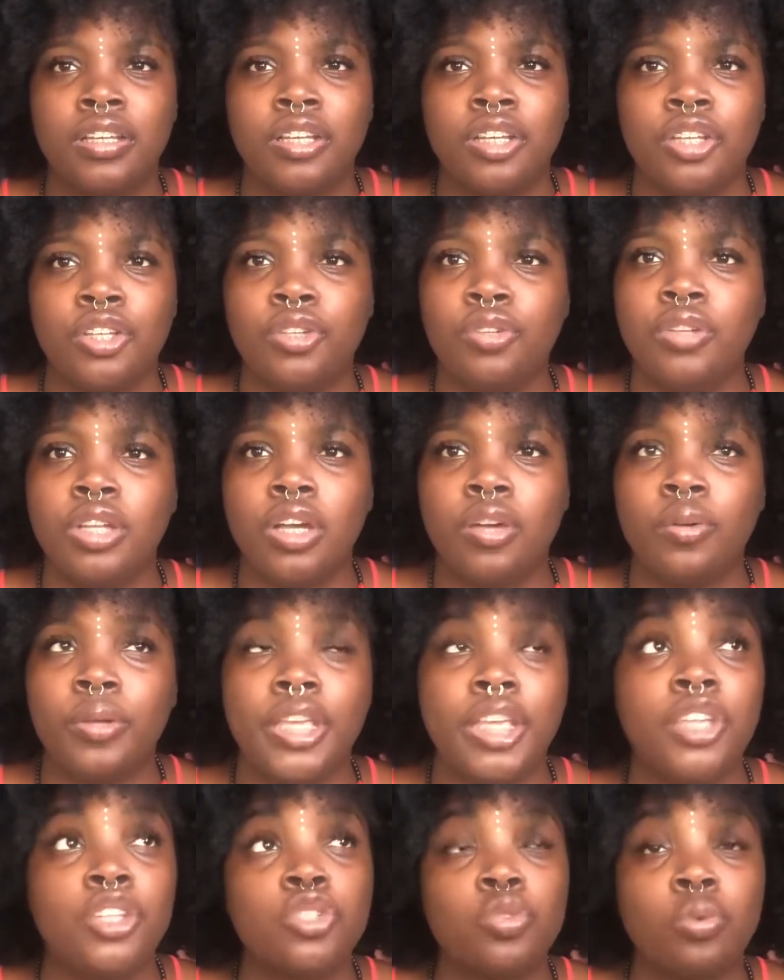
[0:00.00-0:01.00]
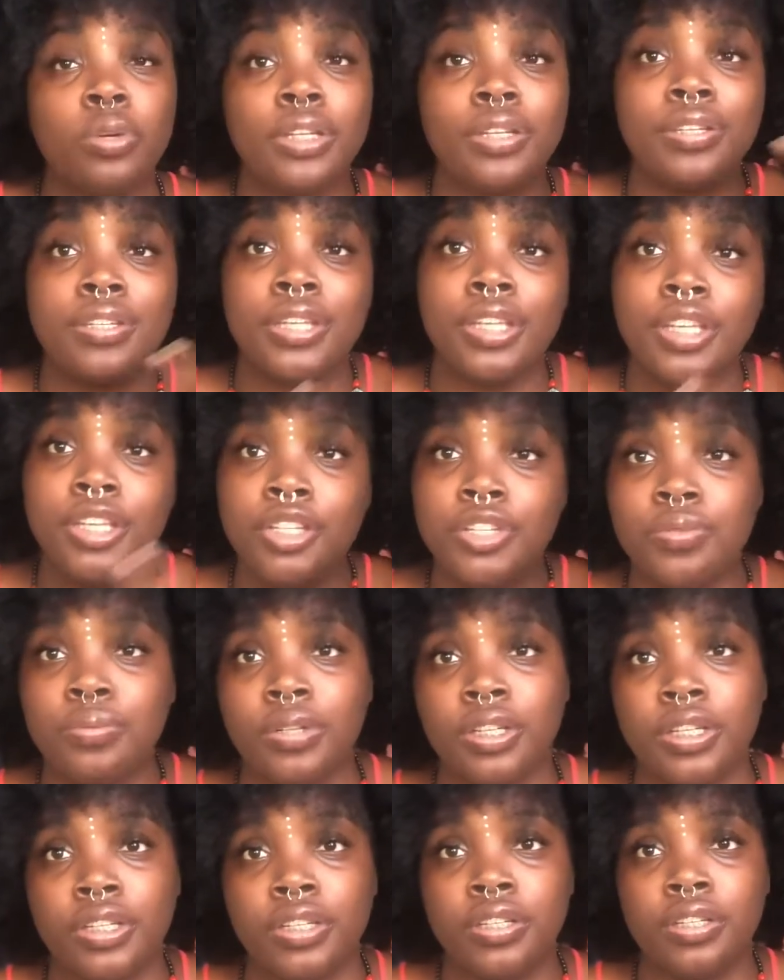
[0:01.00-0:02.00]
You know, each one teach
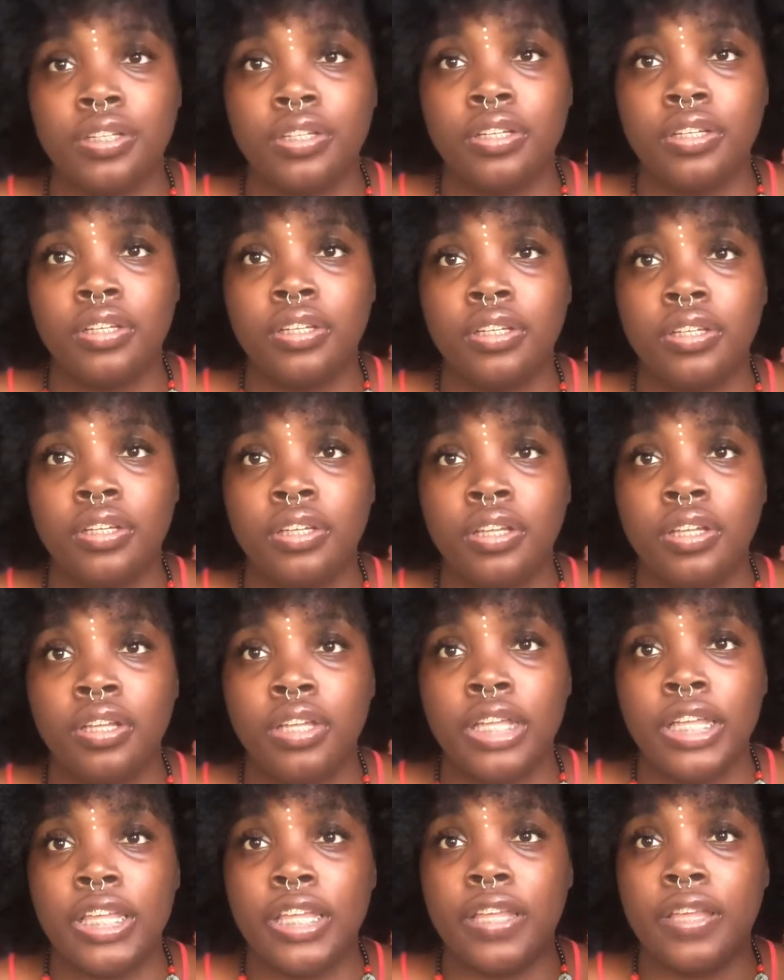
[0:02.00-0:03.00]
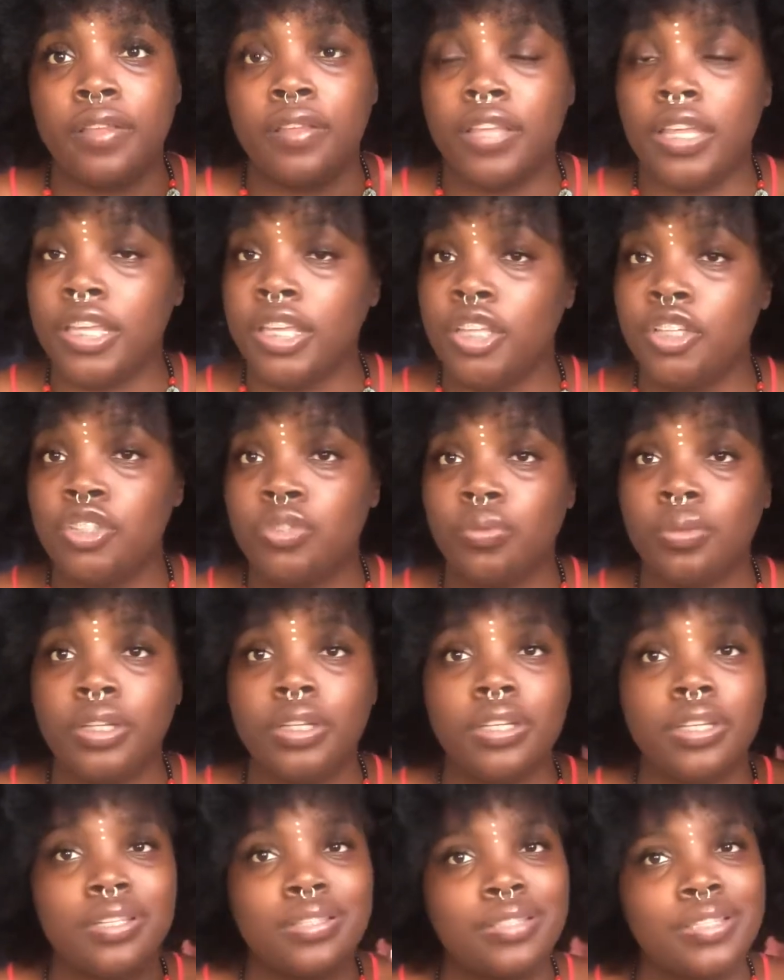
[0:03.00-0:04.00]
one. Each
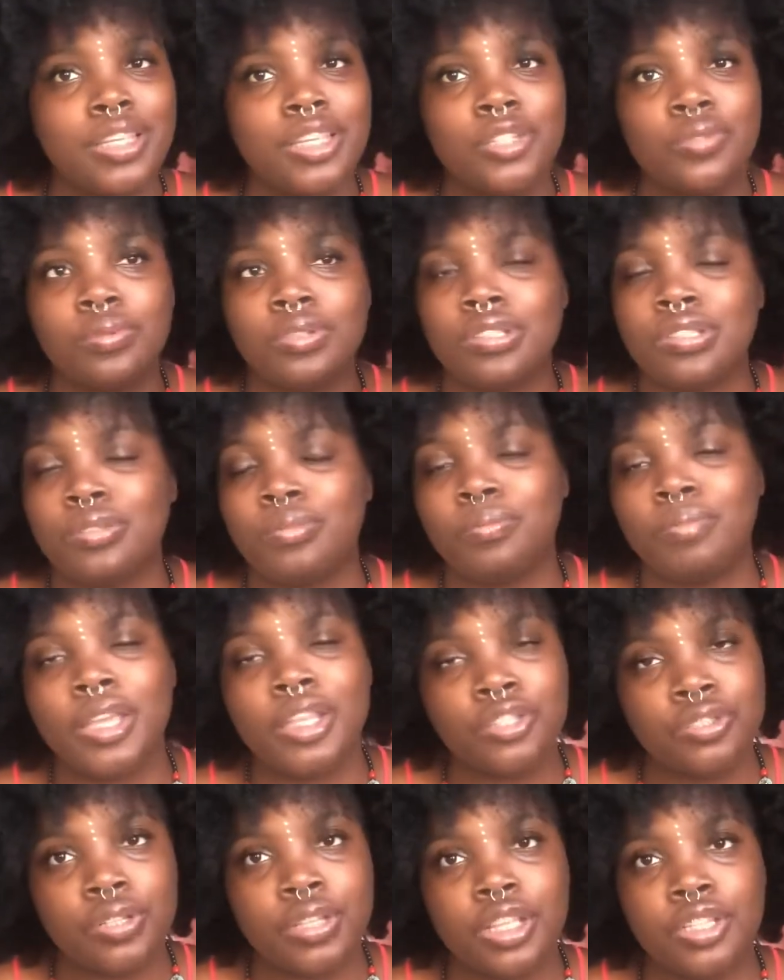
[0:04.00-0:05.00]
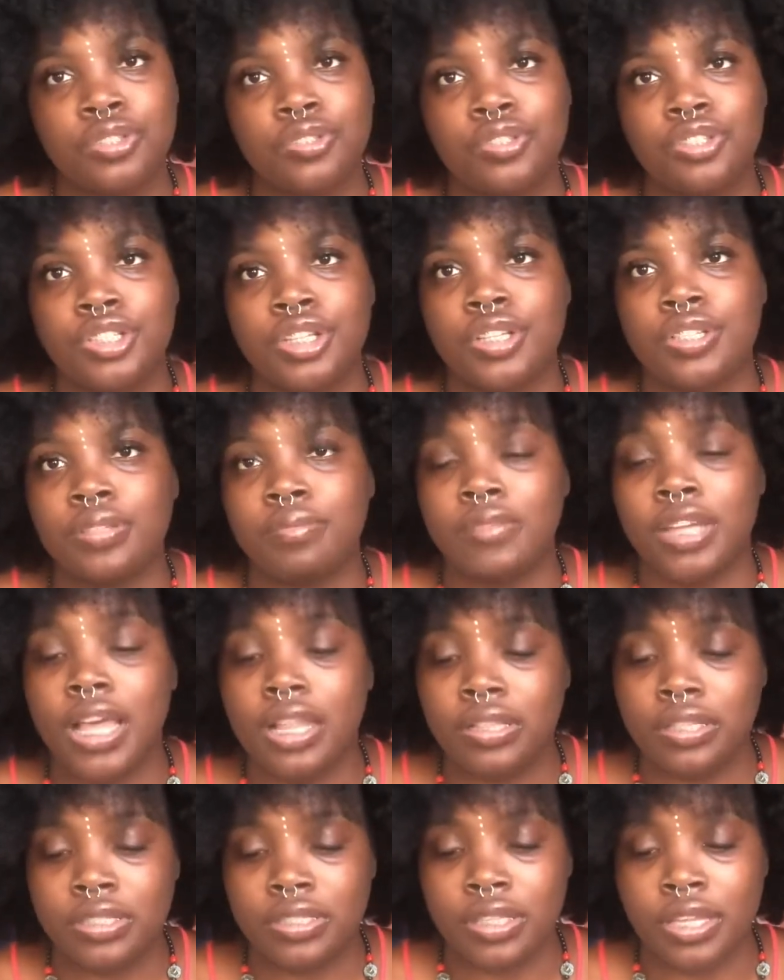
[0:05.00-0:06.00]
one, teach one. So make sure that you share some
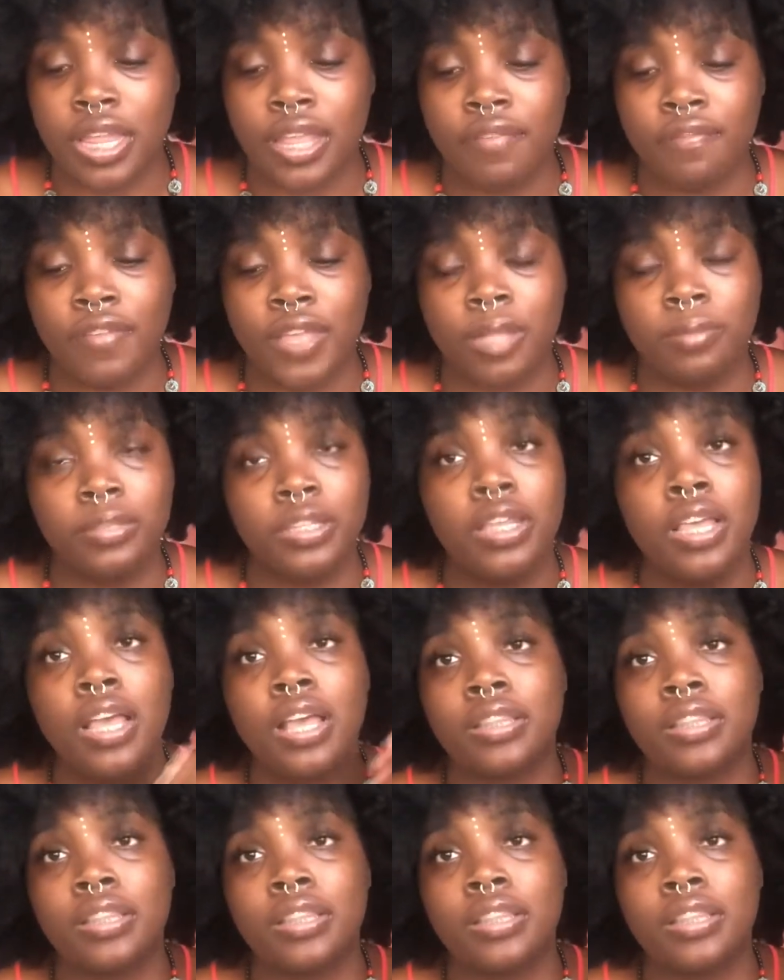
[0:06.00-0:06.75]
knowledge today, family.